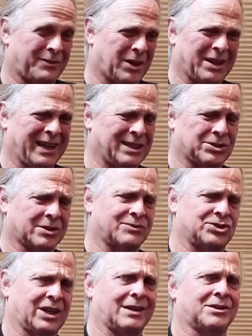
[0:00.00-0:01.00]
The very nature
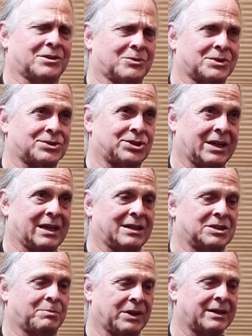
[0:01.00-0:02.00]
of gender will
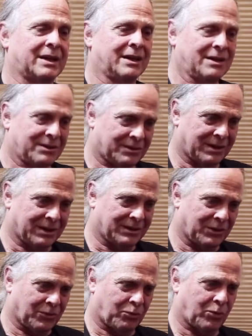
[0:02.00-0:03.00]
change, but
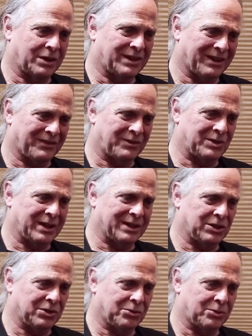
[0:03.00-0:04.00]

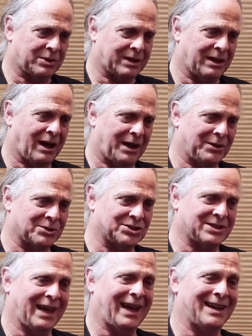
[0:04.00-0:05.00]
that you
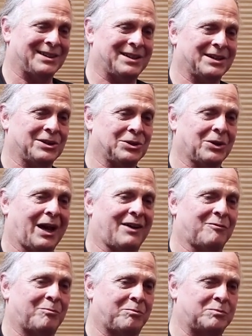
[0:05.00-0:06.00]
understand that you
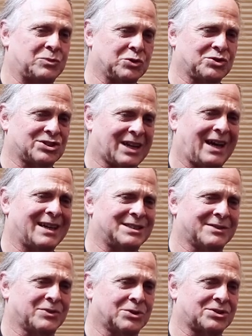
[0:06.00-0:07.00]
have 2
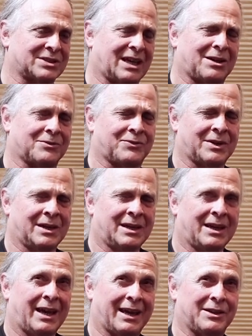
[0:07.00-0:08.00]
sides of yourself,
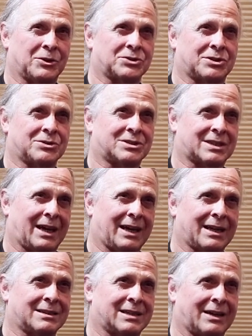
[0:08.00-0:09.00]
and those 2
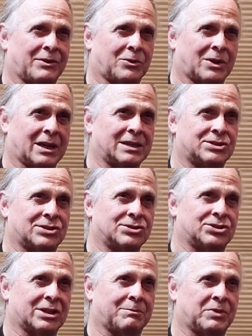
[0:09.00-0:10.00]
sides have a
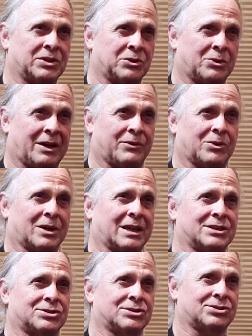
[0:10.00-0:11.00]
relationship, and you have a
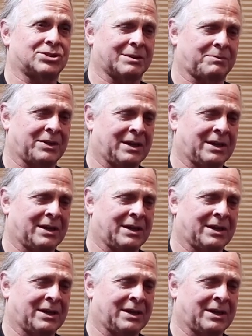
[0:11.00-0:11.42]
relationship